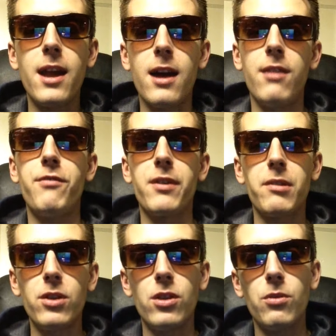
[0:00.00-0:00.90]
I had a
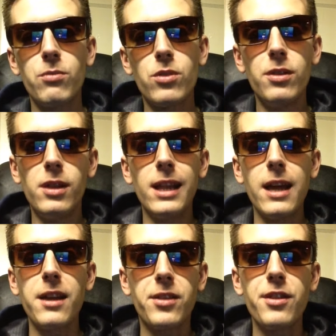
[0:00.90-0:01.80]
very you know
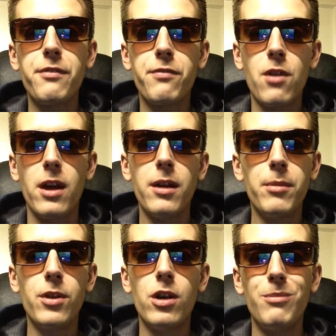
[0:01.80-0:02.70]
lengthy
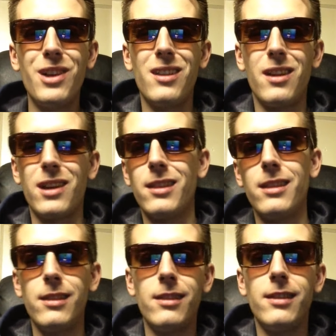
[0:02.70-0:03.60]
frame, you know I'm not like.
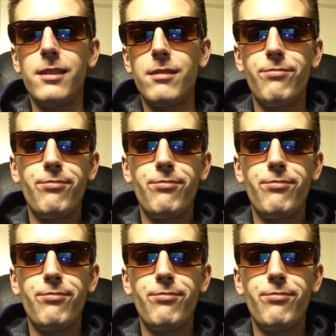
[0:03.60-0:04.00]
L-